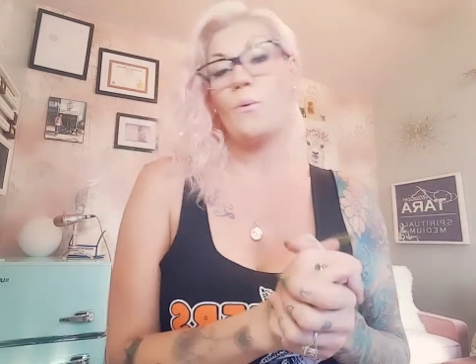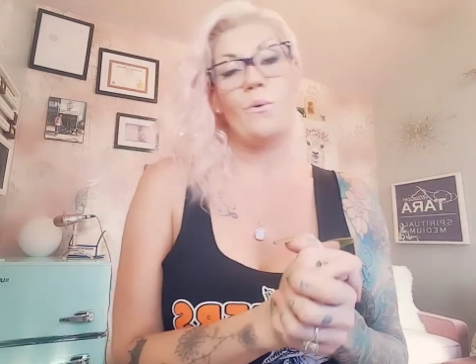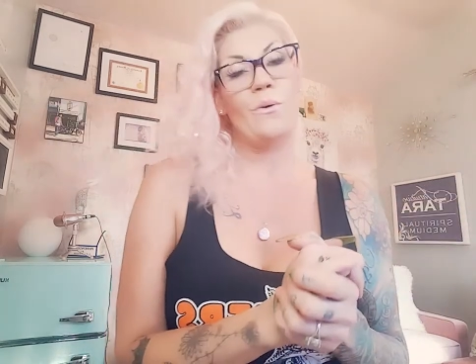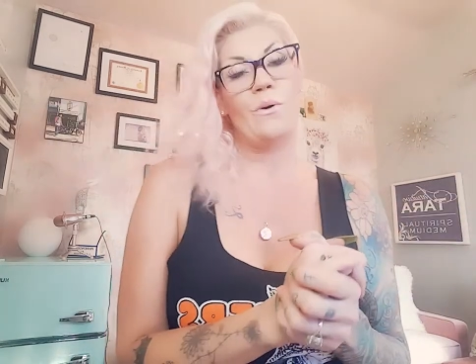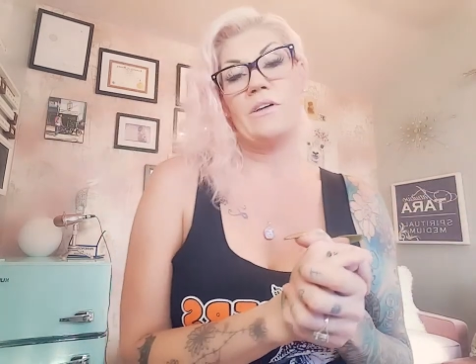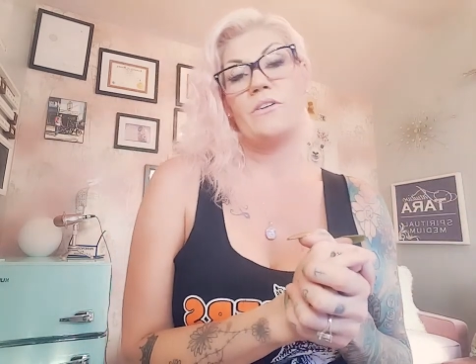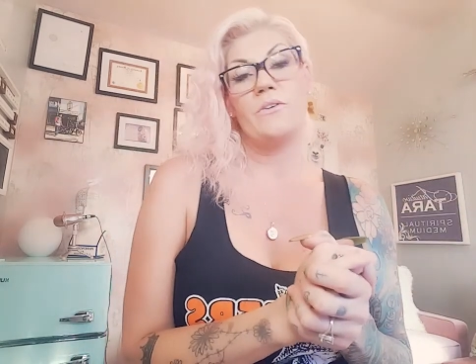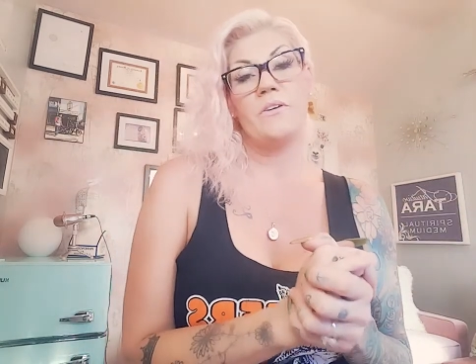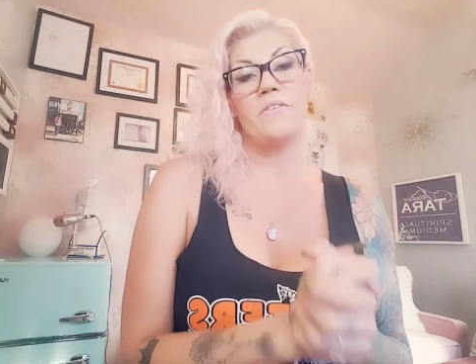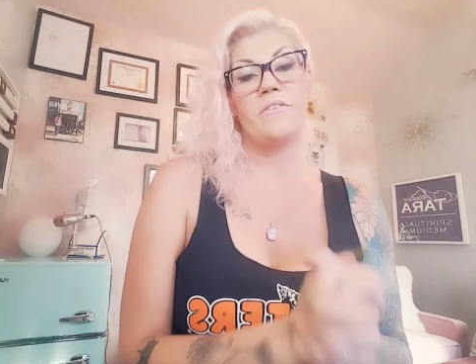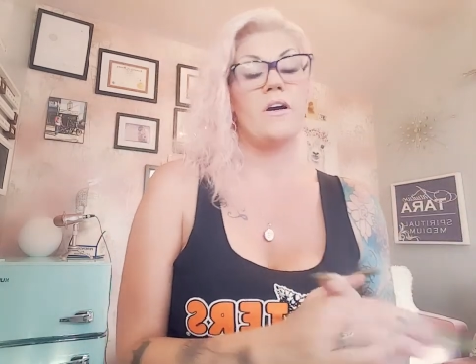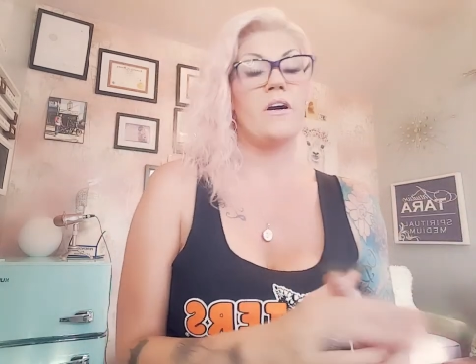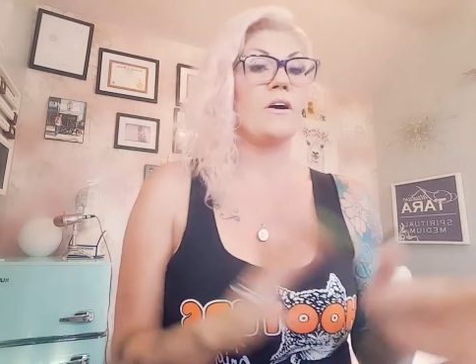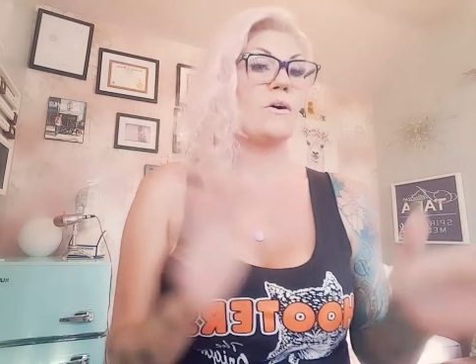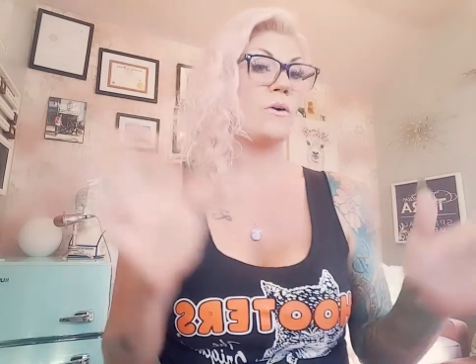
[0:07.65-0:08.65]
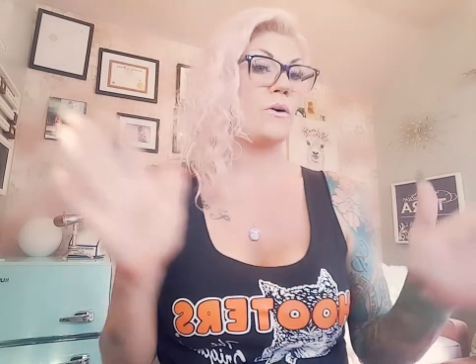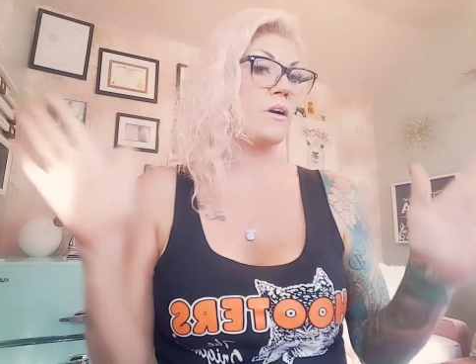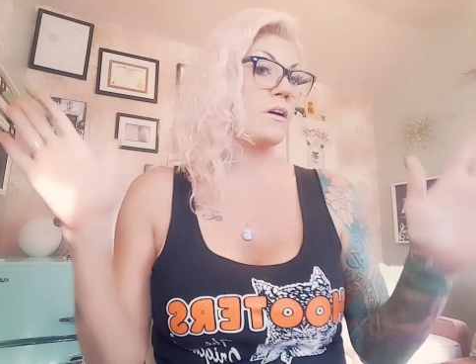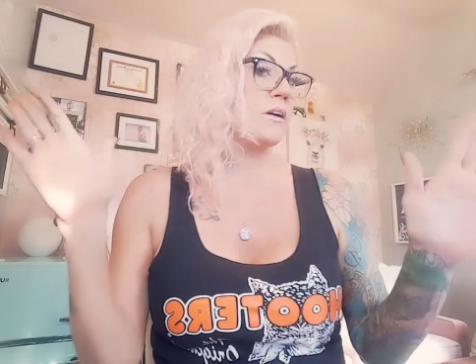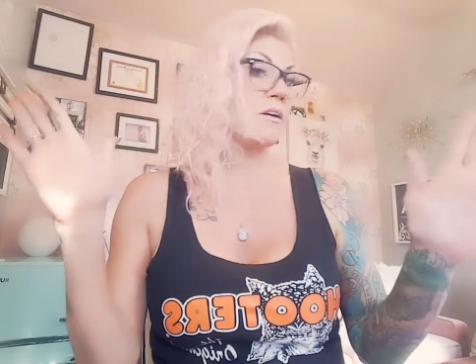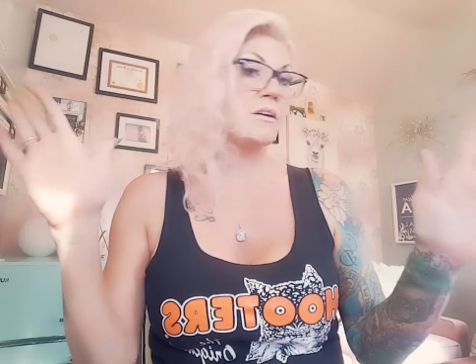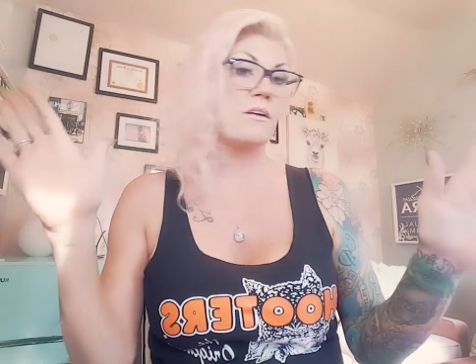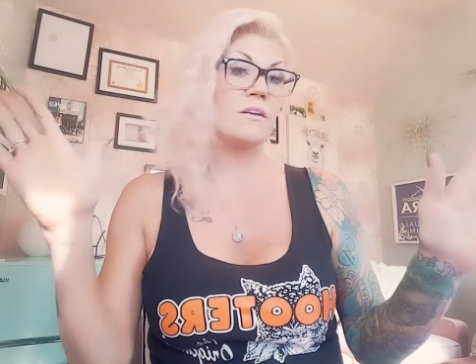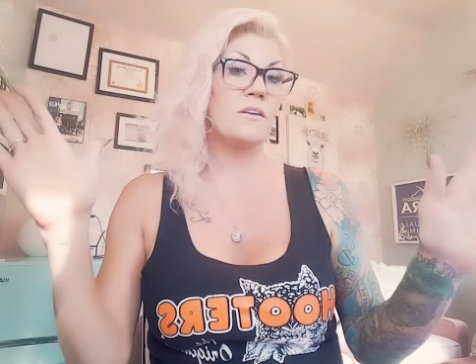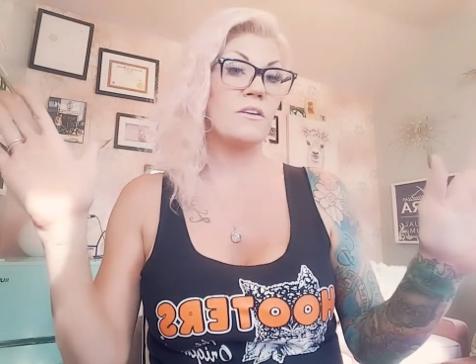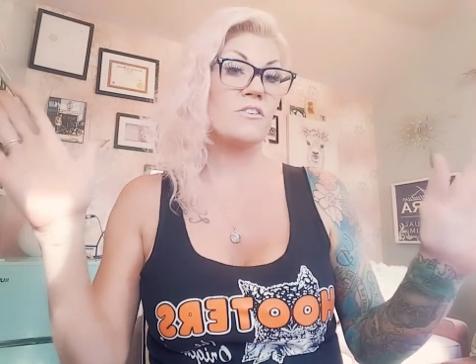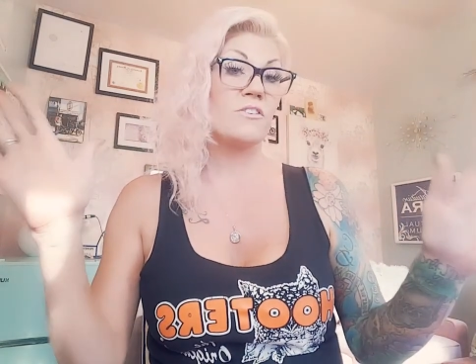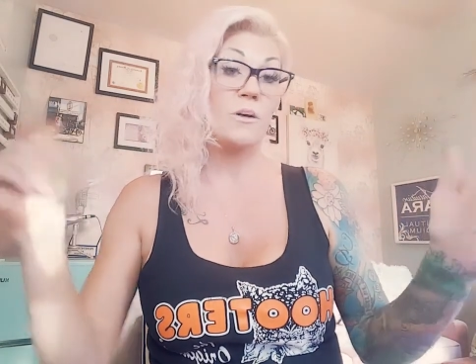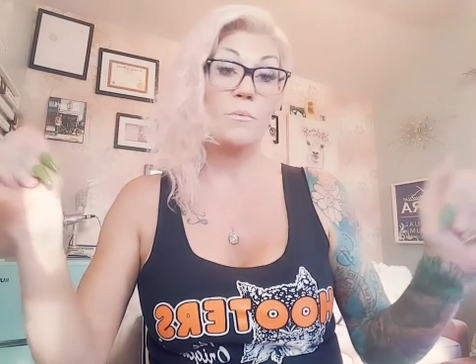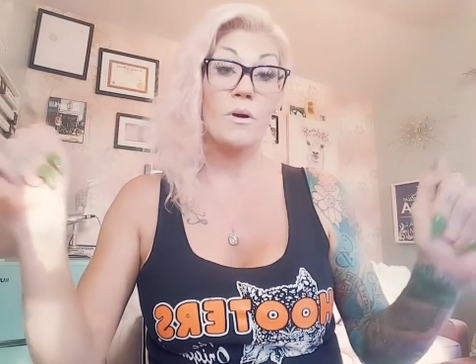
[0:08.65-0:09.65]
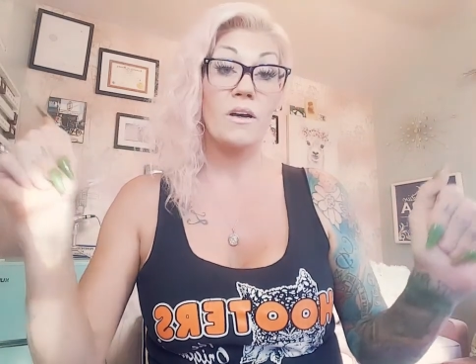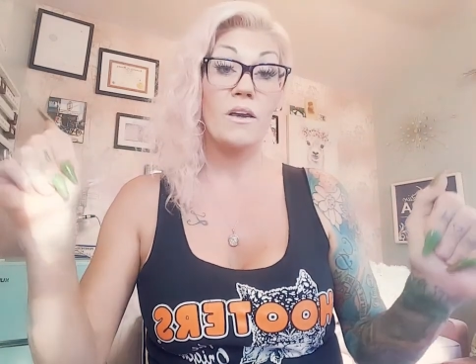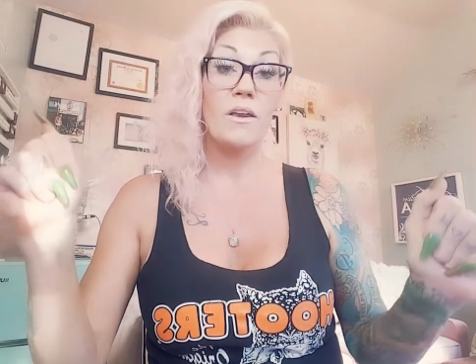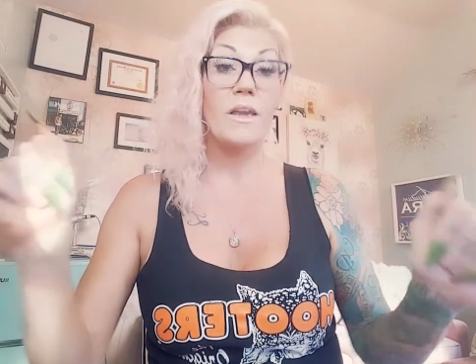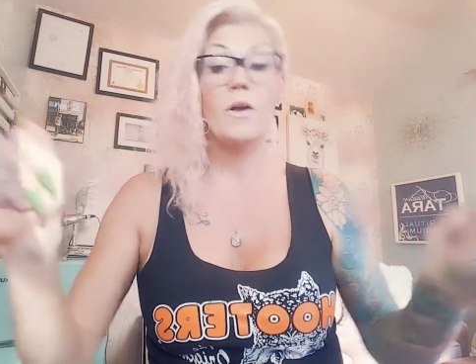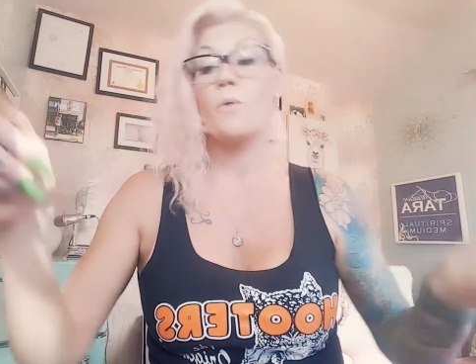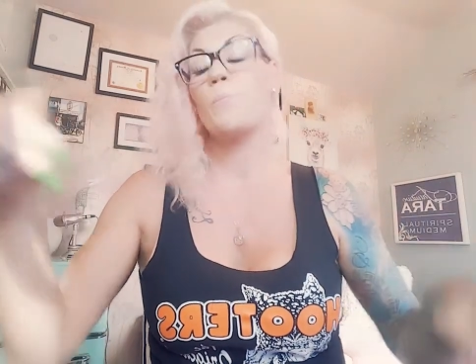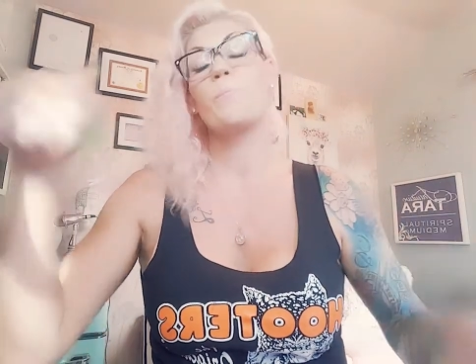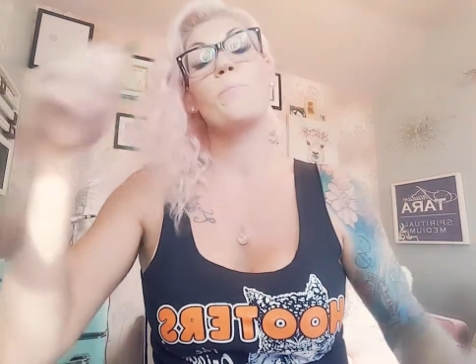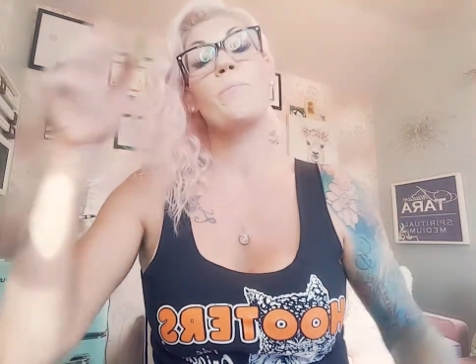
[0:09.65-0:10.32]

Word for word: or Intuitive Tara, or Shamrock Kelly, or